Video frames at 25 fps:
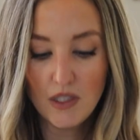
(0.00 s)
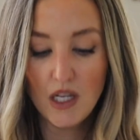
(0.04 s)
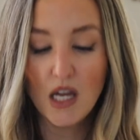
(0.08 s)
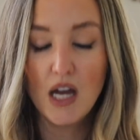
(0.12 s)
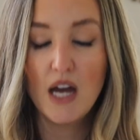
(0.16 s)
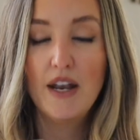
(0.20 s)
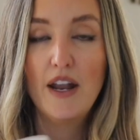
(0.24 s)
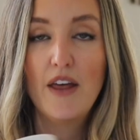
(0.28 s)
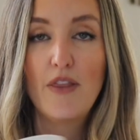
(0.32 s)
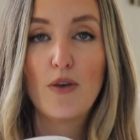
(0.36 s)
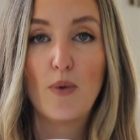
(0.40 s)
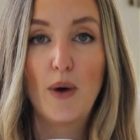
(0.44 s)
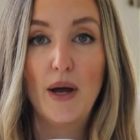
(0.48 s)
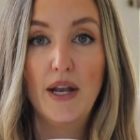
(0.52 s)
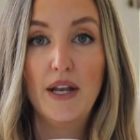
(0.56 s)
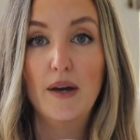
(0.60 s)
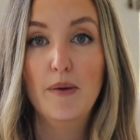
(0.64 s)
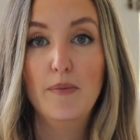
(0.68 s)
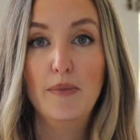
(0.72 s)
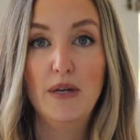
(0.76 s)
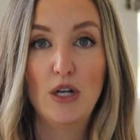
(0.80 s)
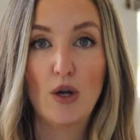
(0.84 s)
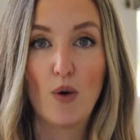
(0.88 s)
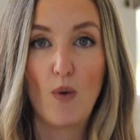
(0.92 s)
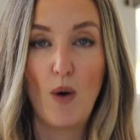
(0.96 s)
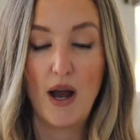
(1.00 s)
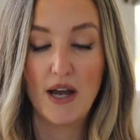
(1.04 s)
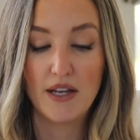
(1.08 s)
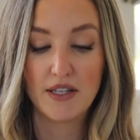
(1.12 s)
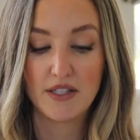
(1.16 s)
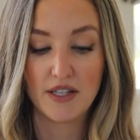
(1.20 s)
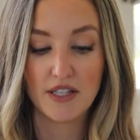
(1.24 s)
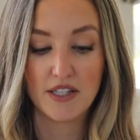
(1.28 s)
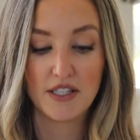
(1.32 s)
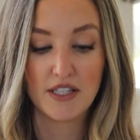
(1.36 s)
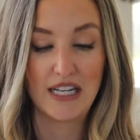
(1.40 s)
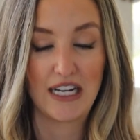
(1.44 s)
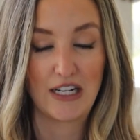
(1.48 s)
Another one,
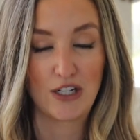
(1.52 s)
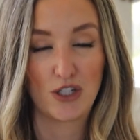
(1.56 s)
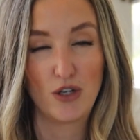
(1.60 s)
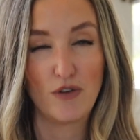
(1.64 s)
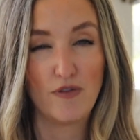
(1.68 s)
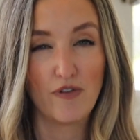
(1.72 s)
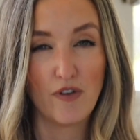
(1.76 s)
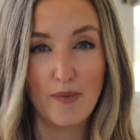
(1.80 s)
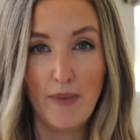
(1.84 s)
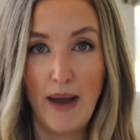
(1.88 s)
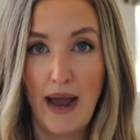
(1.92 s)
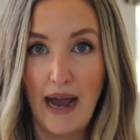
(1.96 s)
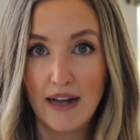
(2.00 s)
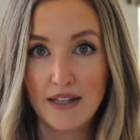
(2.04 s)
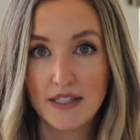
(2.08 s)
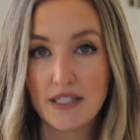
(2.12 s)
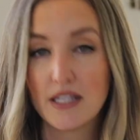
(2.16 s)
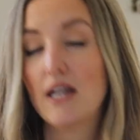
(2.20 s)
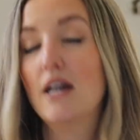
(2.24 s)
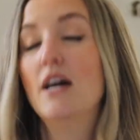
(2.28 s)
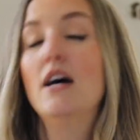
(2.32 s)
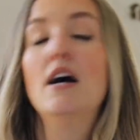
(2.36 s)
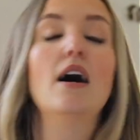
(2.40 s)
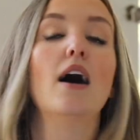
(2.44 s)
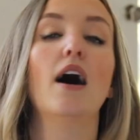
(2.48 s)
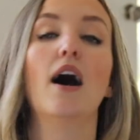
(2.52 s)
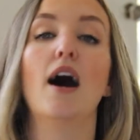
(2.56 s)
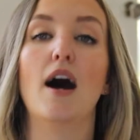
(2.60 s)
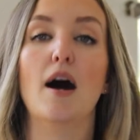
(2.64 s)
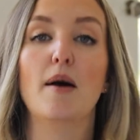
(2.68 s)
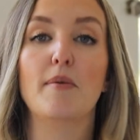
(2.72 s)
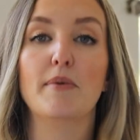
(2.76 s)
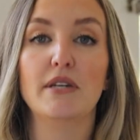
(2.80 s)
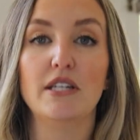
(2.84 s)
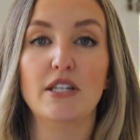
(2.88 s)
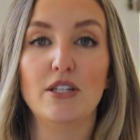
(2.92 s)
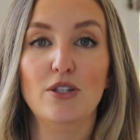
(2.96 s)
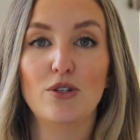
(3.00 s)
AminoWise. This is actually for Matt.
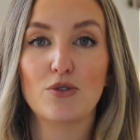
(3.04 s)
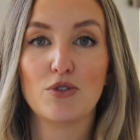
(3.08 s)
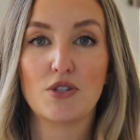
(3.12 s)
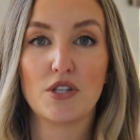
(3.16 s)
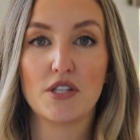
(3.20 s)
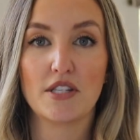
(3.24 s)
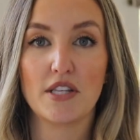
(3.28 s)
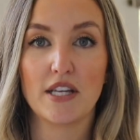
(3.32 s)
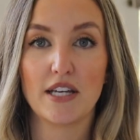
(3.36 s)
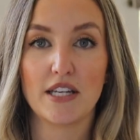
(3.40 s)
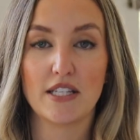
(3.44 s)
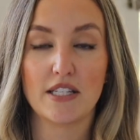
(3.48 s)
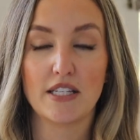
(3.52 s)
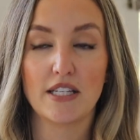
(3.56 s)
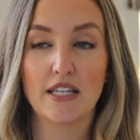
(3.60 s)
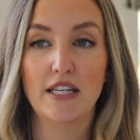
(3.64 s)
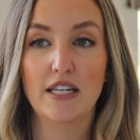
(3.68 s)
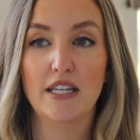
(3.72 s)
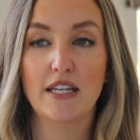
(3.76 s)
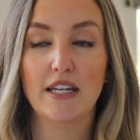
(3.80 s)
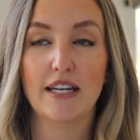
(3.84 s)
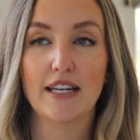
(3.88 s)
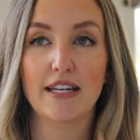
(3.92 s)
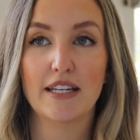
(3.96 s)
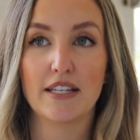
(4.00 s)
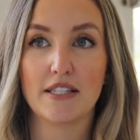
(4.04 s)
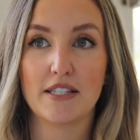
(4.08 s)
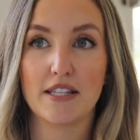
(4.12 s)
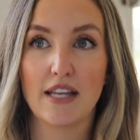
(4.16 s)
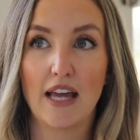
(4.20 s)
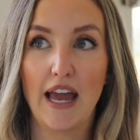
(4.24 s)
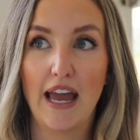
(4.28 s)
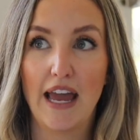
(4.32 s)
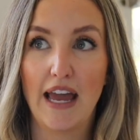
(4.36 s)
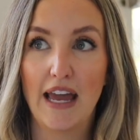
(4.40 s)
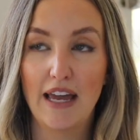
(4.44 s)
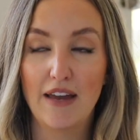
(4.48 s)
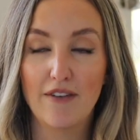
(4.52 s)
Um, he uses this. He is
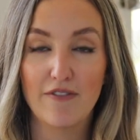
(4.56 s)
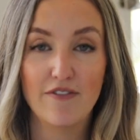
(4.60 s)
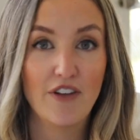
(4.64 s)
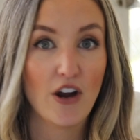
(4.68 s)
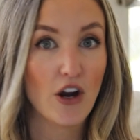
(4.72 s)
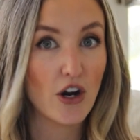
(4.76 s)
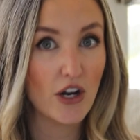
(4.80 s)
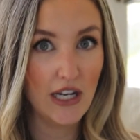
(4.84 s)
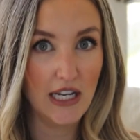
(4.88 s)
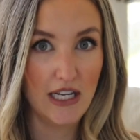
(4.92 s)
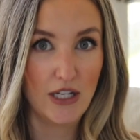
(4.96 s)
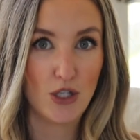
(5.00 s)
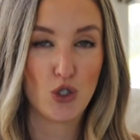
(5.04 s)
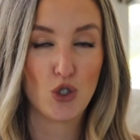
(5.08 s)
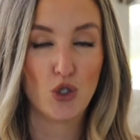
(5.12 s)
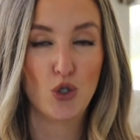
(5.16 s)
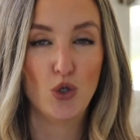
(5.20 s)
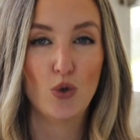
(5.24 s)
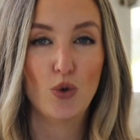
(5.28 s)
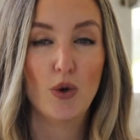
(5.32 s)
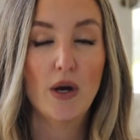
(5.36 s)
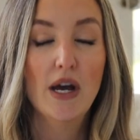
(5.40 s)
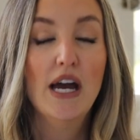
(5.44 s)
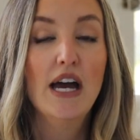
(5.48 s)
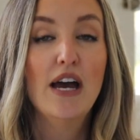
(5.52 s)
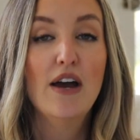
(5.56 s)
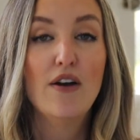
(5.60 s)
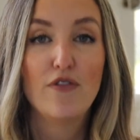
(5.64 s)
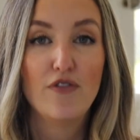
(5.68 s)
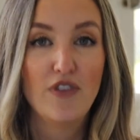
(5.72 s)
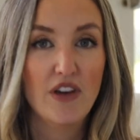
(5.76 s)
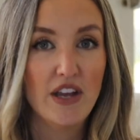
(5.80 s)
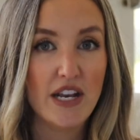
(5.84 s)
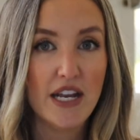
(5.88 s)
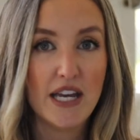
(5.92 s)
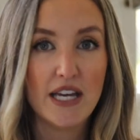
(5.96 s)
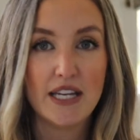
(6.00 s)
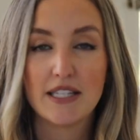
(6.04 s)
a very into
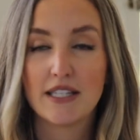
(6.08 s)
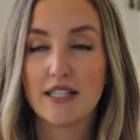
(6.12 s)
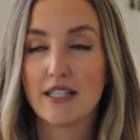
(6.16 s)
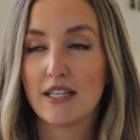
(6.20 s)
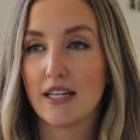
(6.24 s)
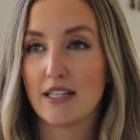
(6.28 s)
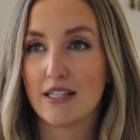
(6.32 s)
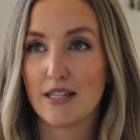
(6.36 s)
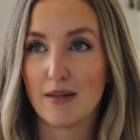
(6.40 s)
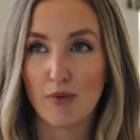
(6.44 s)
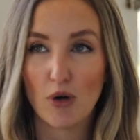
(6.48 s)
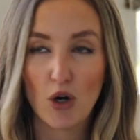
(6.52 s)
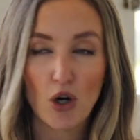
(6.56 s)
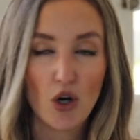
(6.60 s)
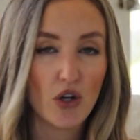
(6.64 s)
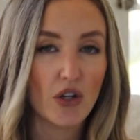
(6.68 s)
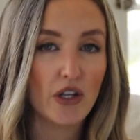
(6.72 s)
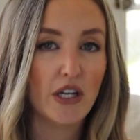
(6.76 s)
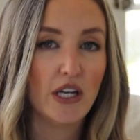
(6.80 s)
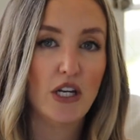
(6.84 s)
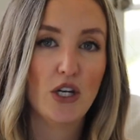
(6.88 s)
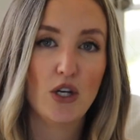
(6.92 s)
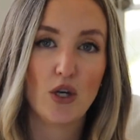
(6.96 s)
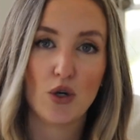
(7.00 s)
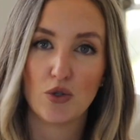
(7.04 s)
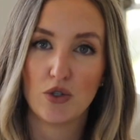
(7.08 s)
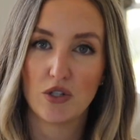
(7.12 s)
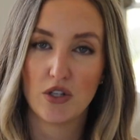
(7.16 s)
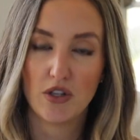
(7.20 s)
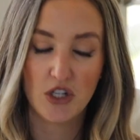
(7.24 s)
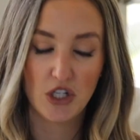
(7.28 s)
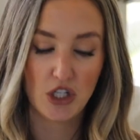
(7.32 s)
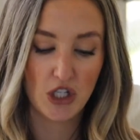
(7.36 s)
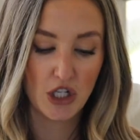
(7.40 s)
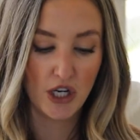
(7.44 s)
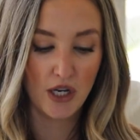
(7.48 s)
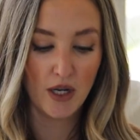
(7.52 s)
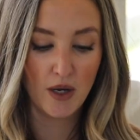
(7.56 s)
fitness, gets up early, goes to
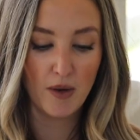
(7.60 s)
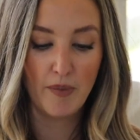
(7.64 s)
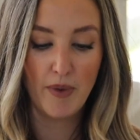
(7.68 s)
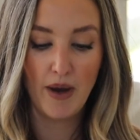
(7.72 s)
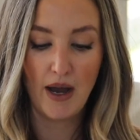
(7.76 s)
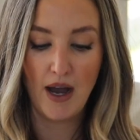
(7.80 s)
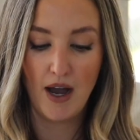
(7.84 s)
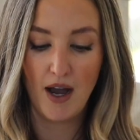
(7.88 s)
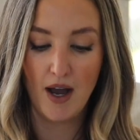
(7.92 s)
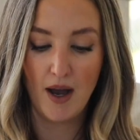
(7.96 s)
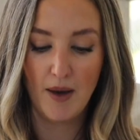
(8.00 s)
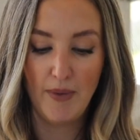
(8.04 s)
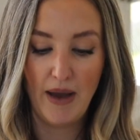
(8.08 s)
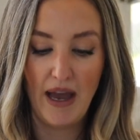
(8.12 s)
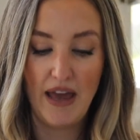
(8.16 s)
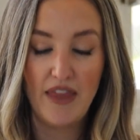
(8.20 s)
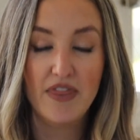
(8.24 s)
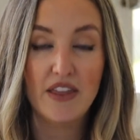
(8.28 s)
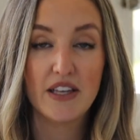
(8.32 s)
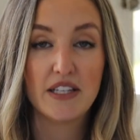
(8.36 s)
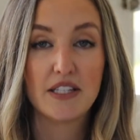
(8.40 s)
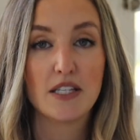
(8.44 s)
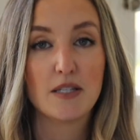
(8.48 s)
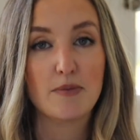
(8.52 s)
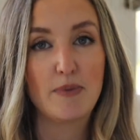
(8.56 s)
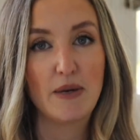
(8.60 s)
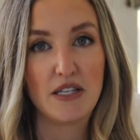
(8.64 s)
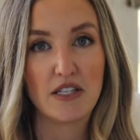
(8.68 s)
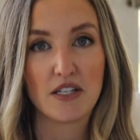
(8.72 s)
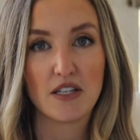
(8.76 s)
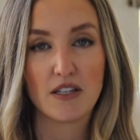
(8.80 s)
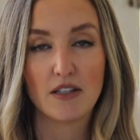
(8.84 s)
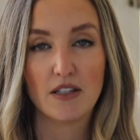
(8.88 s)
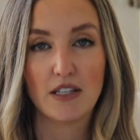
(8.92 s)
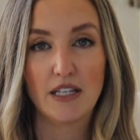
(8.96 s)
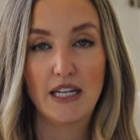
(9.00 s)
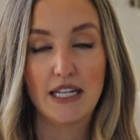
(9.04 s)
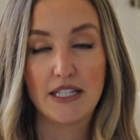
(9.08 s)
the gym. Um, and this is
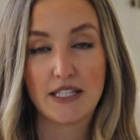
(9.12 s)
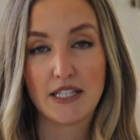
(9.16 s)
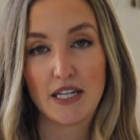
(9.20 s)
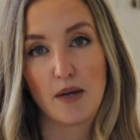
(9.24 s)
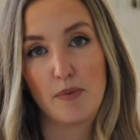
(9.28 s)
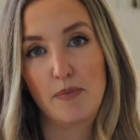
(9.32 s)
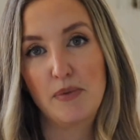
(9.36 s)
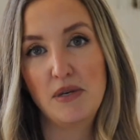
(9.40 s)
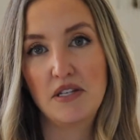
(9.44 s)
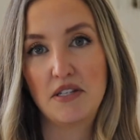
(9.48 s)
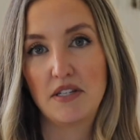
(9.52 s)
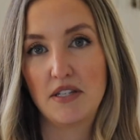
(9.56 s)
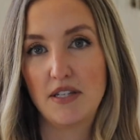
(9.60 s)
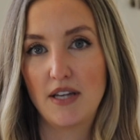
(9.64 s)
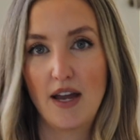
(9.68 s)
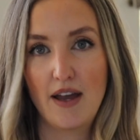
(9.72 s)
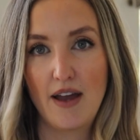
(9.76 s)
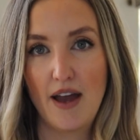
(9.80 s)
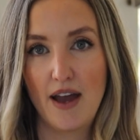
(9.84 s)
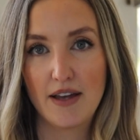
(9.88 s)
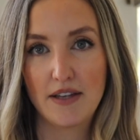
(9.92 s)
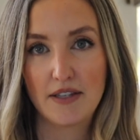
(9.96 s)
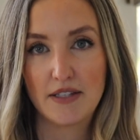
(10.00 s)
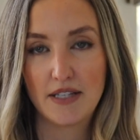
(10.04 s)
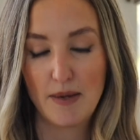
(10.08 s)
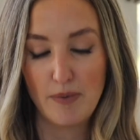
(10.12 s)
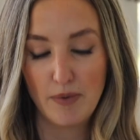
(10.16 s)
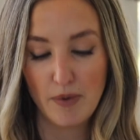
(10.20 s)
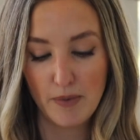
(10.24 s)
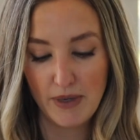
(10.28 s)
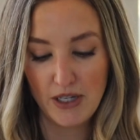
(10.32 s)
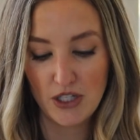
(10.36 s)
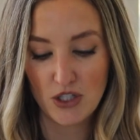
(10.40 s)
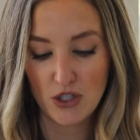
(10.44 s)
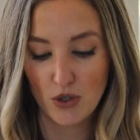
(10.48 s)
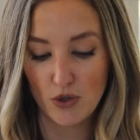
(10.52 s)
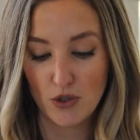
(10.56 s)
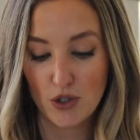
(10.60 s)
basically, it's like a BCAA
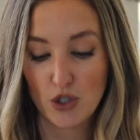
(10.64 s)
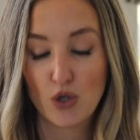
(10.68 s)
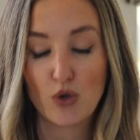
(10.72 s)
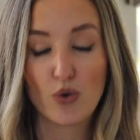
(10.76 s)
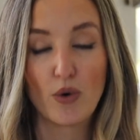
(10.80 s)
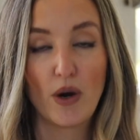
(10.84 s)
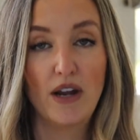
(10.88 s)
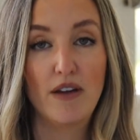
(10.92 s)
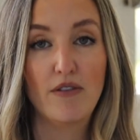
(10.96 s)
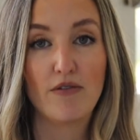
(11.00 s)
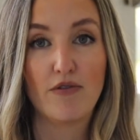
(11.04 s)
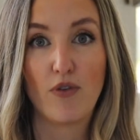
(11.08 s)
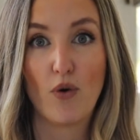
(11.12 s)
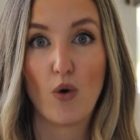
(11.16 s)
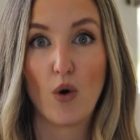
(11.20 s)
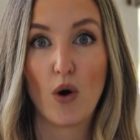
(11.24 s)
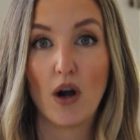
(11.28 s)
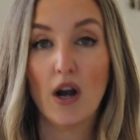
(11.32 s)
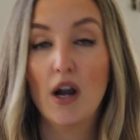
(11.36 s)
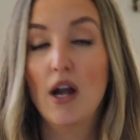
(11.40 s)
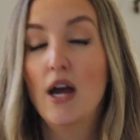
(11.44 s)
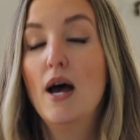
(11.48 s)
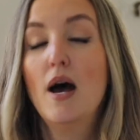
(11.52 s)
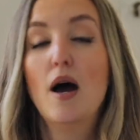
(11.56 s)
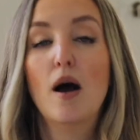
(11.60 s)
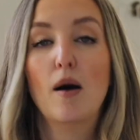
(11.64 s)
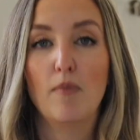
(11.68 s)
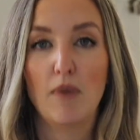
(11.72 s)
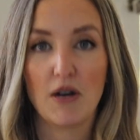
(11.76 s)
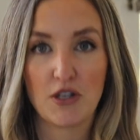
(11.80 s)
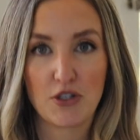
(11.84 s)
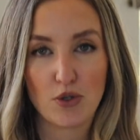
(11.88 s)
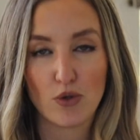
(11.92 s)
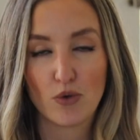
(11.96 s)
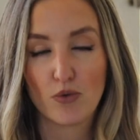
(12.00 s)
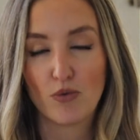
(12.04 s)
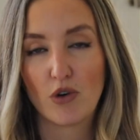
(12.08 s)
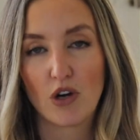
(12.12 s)
supplement. So it's great for
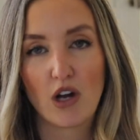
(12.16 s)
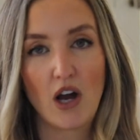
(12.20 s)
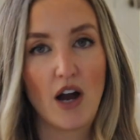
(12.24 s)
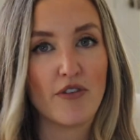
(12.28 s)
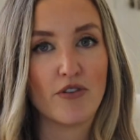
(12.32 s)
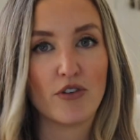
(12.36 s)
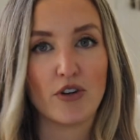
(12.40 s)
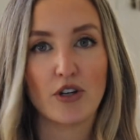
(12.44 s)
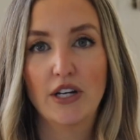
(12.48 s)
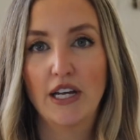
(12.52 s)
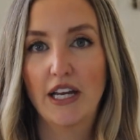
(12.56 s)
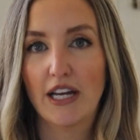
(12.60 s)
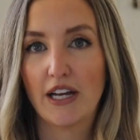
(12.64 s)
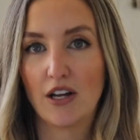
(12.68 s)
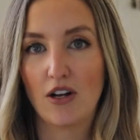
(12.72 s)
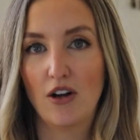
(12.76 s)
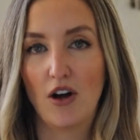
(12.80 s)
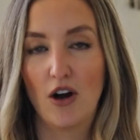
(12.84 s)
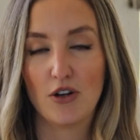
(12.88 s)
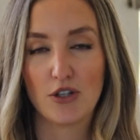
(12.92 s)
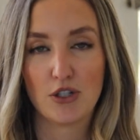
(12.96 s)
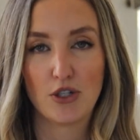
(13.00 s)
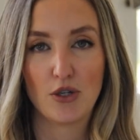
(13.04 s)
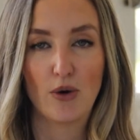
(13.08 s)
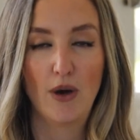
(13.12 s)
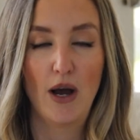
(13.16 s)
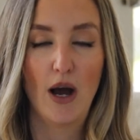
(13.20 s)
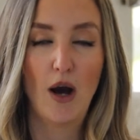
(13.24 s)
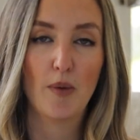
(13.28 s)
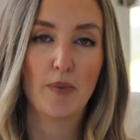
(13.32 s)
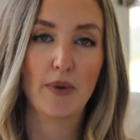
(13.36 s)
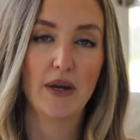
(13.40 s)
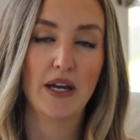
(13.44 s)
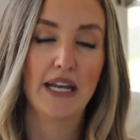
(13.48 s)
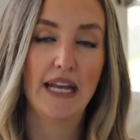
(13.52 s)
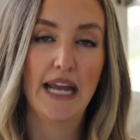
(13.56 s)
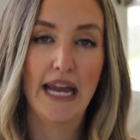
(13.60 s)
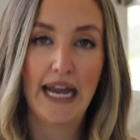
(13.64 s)
muscle recovery. It can also
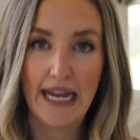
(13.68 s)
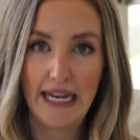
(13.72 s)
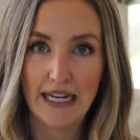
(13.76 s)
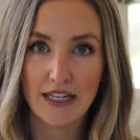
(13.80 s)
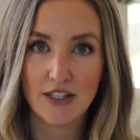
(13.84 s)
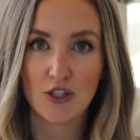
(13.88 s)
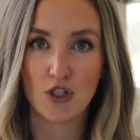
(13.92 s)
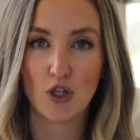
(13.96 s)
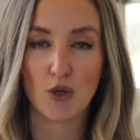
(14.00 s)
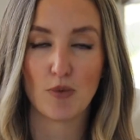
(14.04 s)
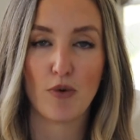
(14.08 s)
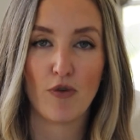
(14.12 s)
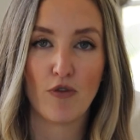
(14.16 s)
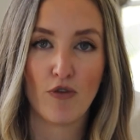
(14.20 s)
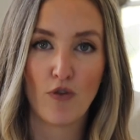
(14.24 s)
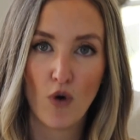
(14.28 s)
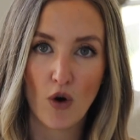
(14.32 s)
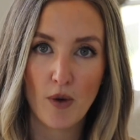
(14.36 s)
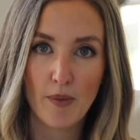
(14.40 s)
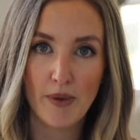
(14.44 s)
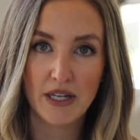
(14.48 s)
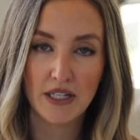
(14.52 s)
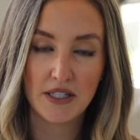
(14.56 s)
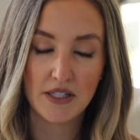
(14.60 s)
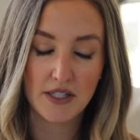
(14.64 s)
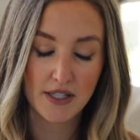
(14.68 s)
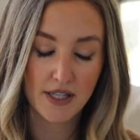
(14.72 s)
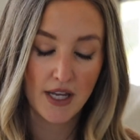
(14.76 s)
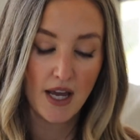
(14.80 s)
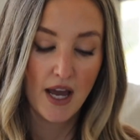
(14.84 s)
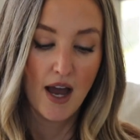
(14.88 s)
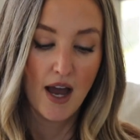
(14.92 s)
help enhance your performance.